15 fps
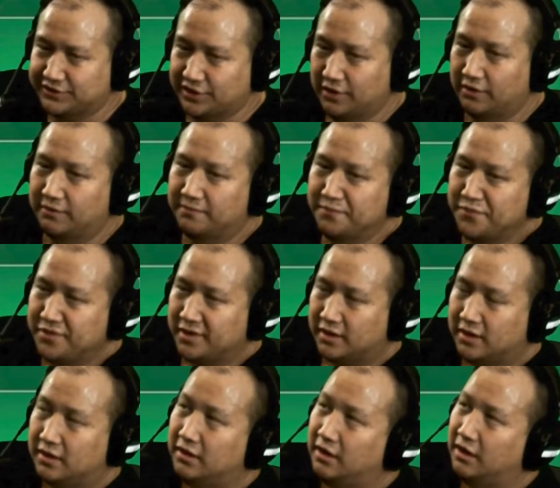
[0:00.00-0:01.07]
So
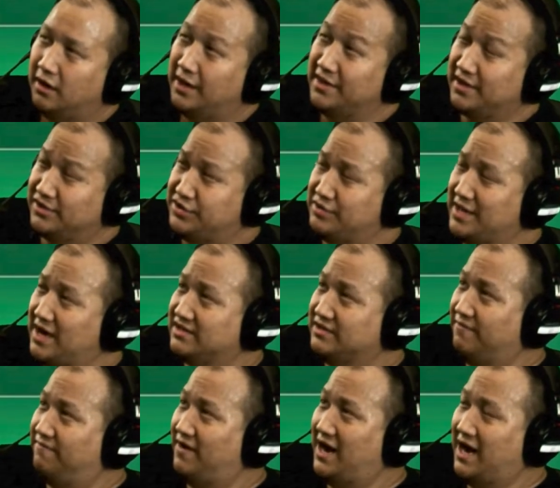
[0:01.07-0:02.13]
I think in
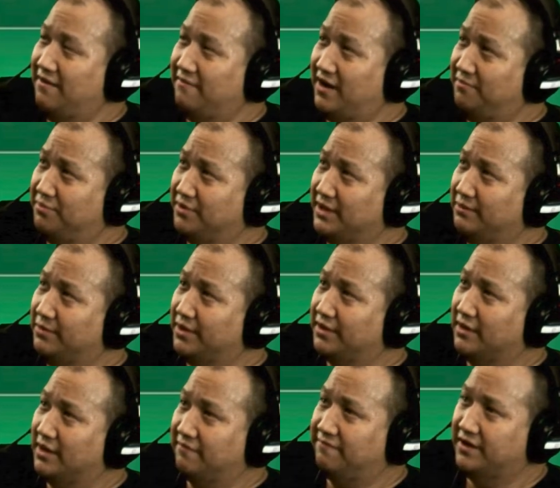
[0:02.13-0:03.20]
2005, I'd played
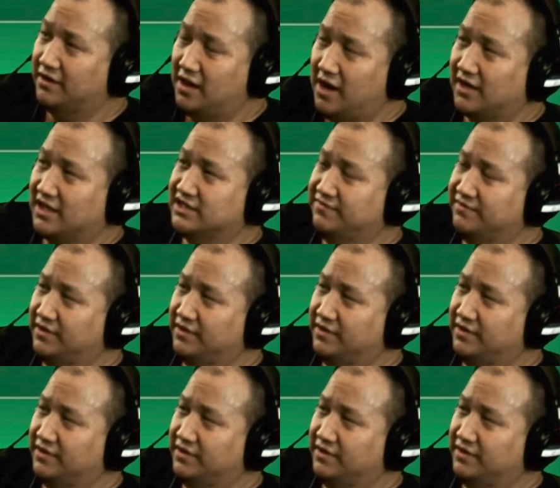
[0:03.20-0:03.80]
with like Phil Locke,